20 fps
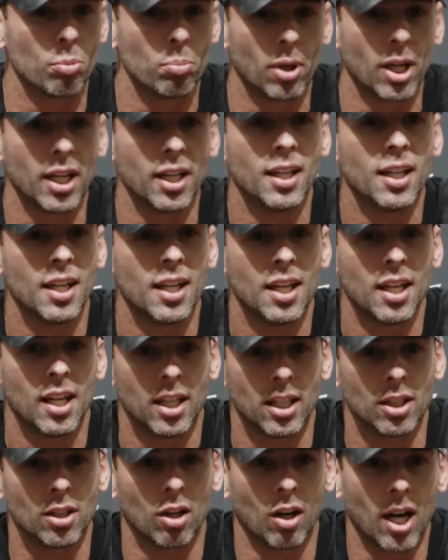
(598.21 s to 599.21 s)
but,
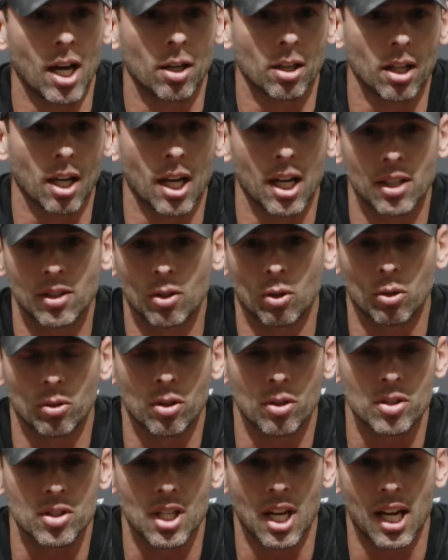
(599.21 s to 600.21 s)
you know, I told
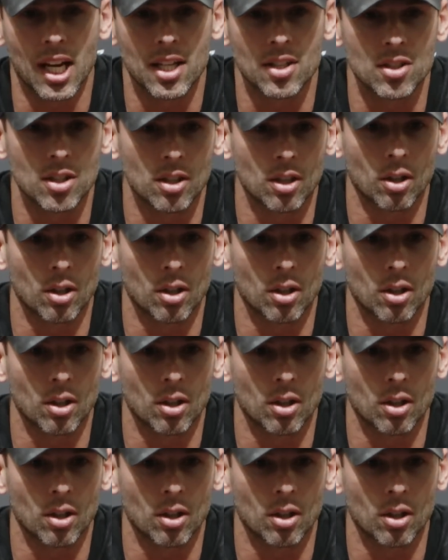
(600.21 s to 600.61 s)
those guys, you